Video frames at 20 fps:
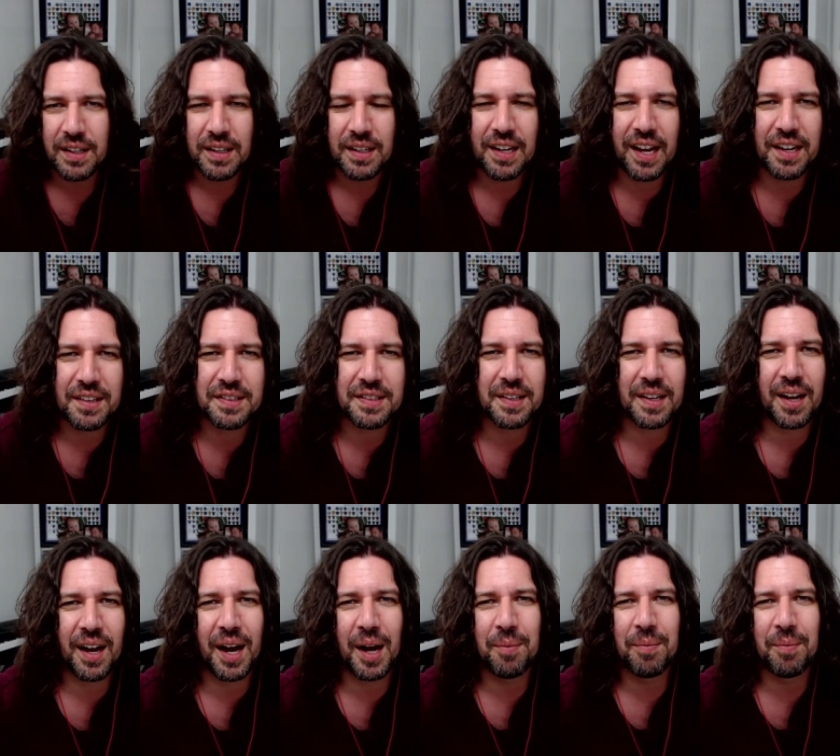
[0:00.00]
let's
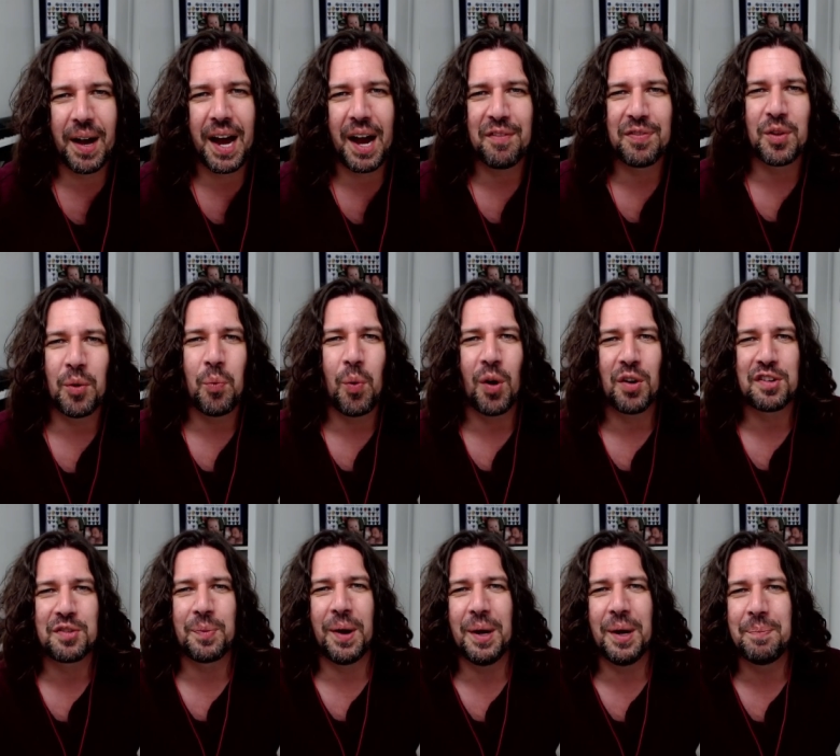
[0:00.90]
um, have the
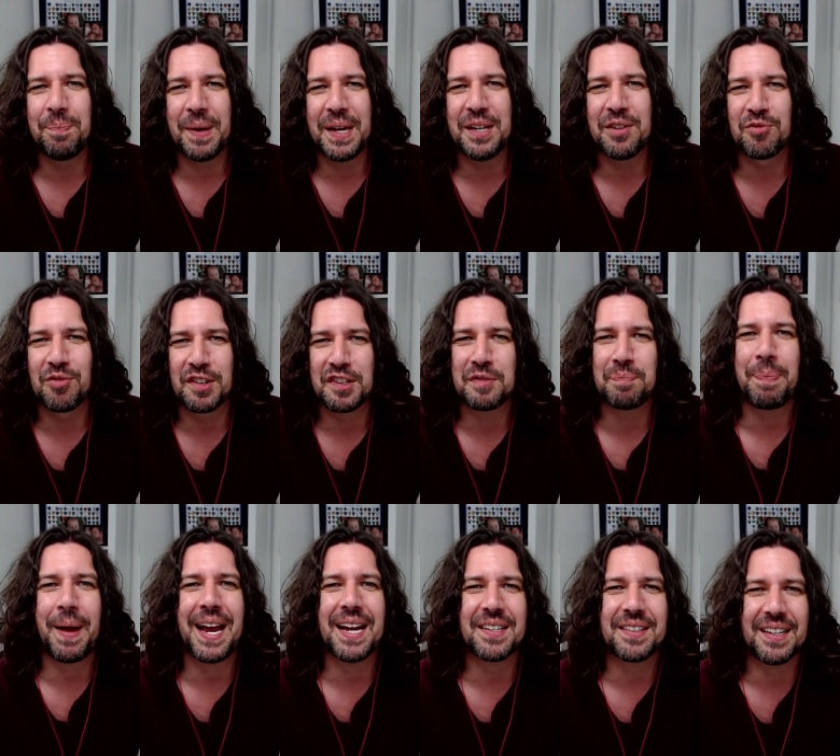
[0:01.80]
watchword be
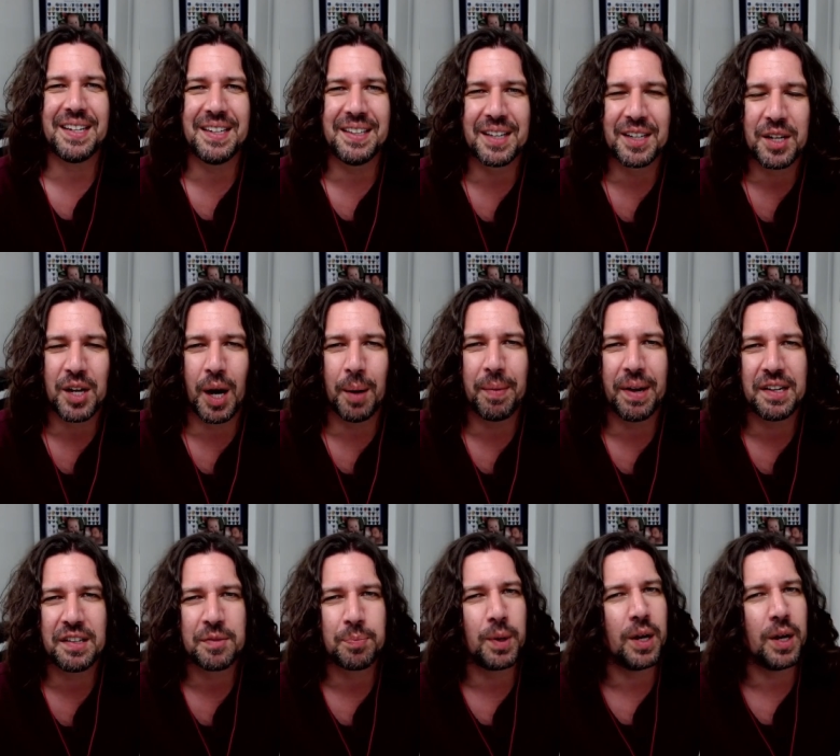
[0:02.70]
respect in the comments.